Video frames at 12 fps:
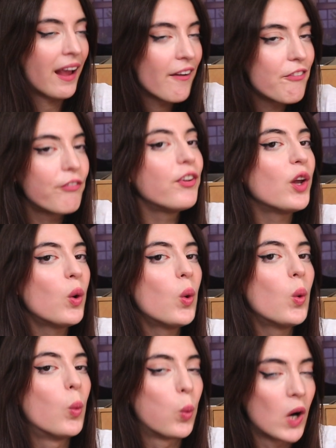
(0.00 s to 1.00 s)
if you
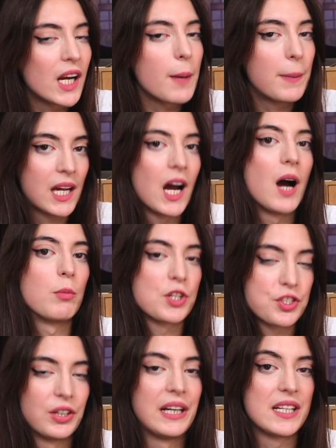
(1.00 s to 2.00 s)
wanna become a
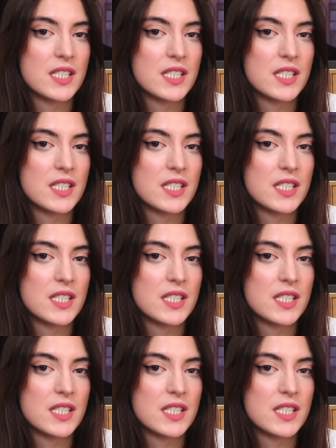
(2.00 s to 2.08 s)
Australia